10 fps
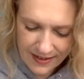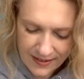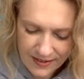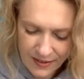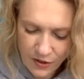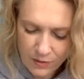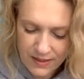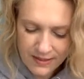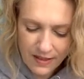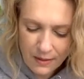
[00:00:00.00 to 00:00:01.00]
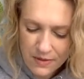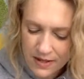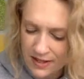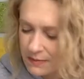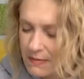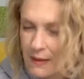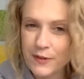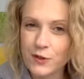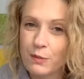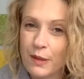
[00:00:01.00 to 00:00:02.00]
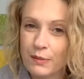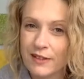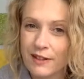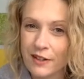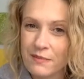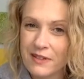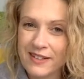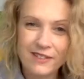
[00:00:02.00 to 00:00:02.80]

They could be celebrities, maybe they're just people in our community,